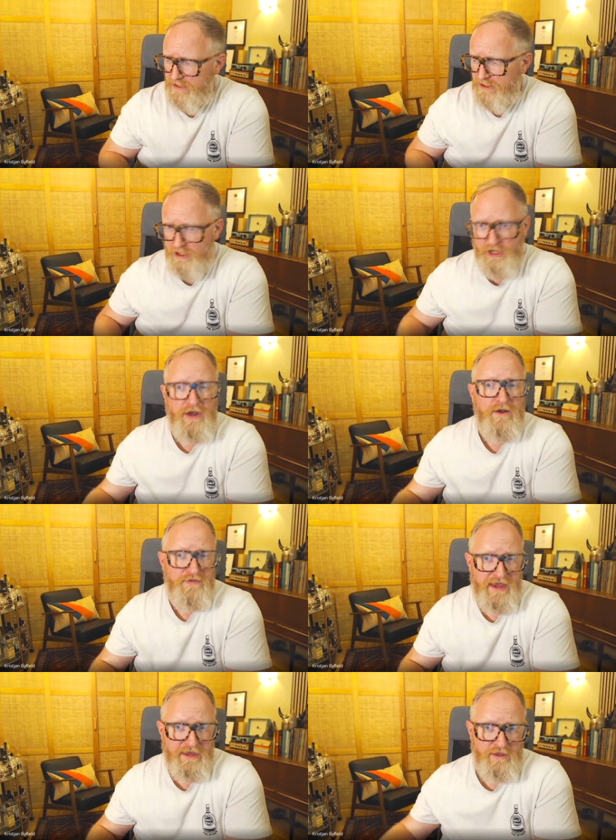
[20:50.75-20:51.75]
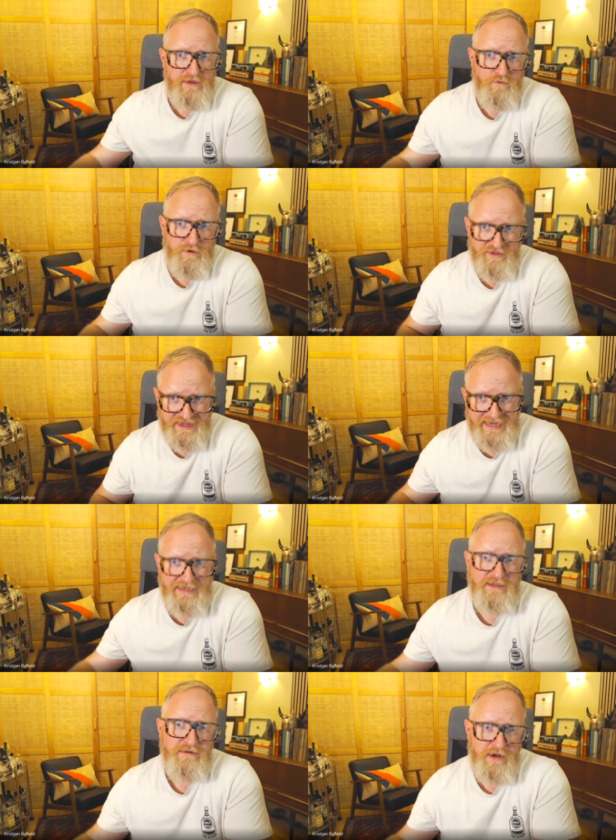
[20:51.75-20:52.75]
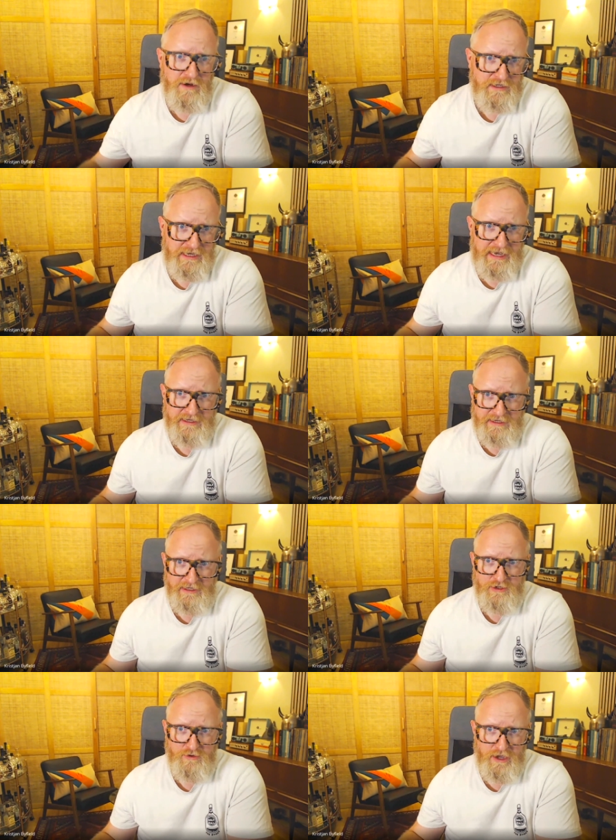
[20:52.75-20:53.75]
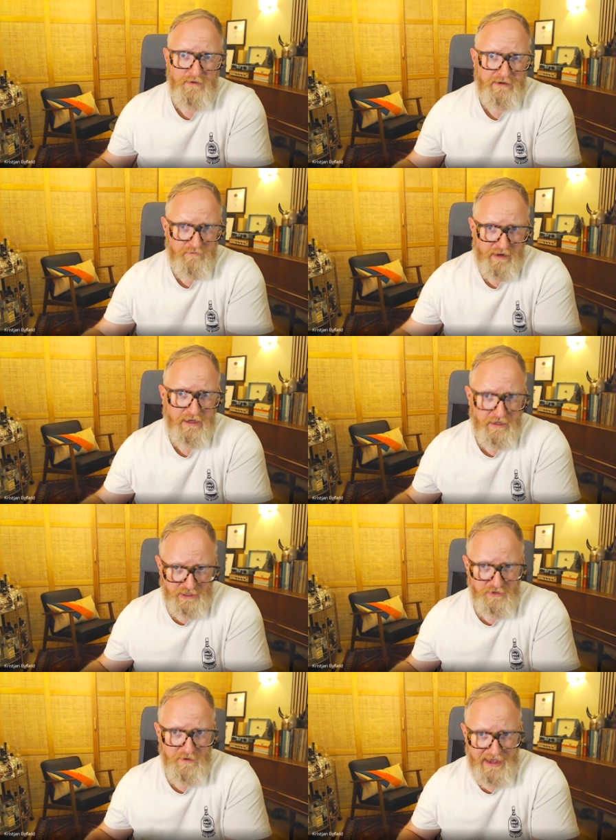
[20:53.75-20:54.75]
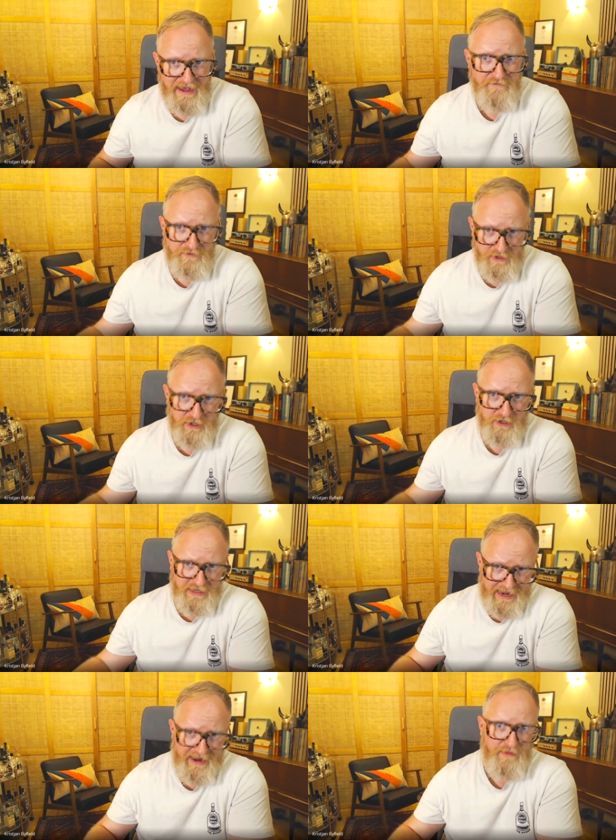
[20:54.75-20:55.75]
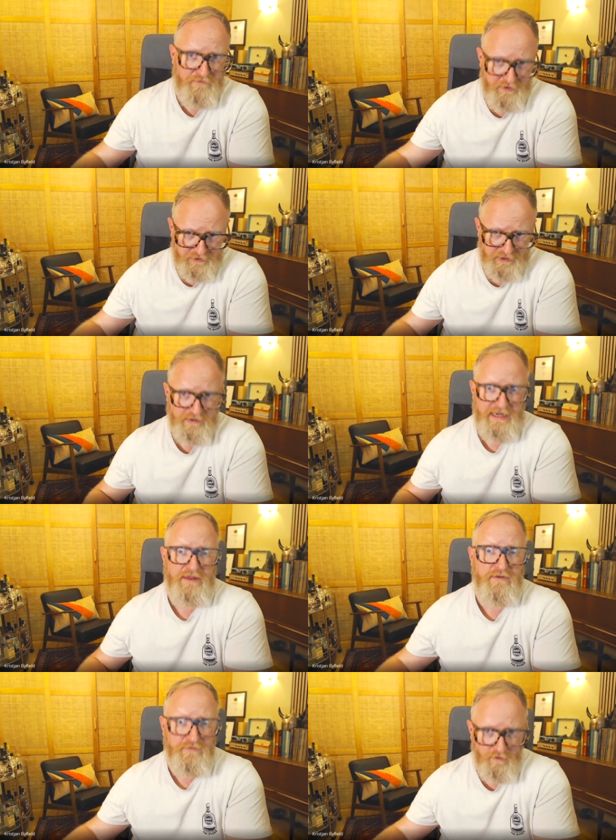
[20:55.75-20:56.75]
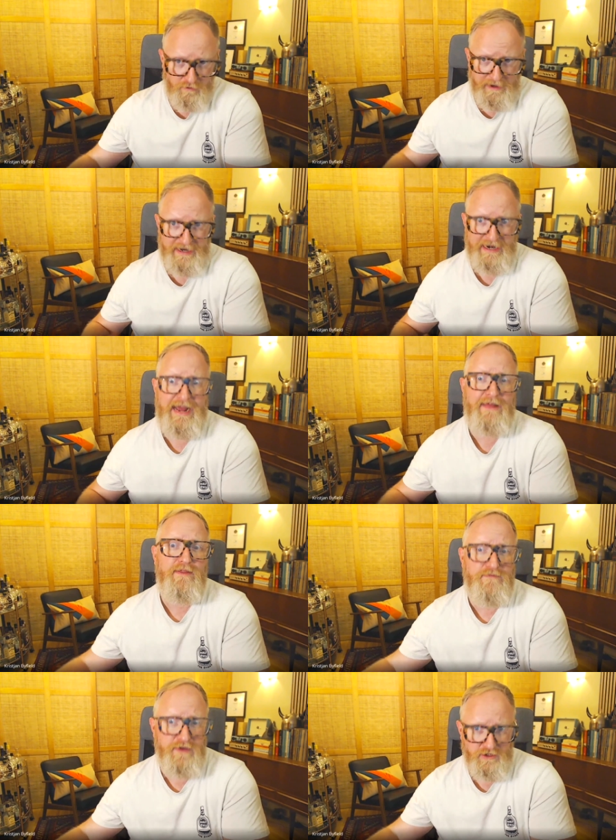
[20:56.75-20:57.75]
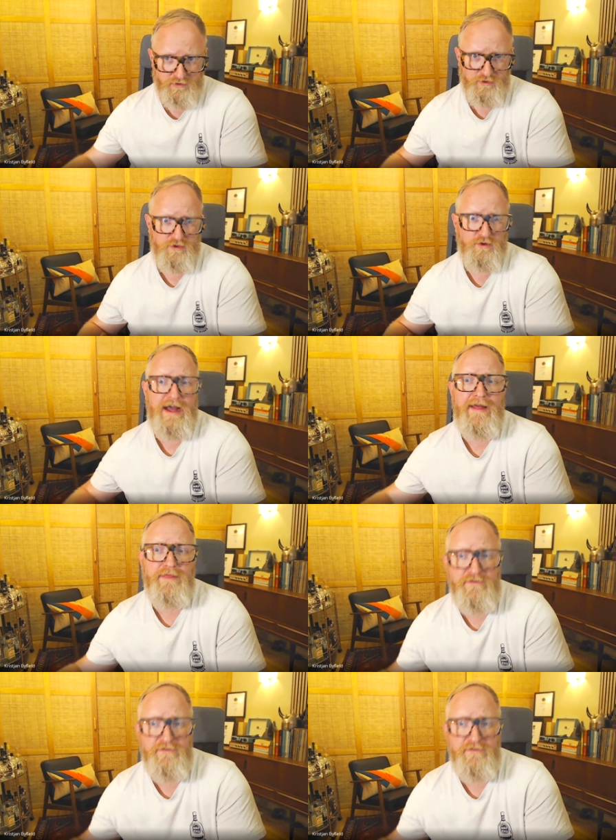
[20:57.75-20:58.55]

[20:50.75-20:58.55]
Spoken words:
You know, then with decent marketing assets, you're going, right, guys, you have looked at the photos and the floor plan and the virtual tour and the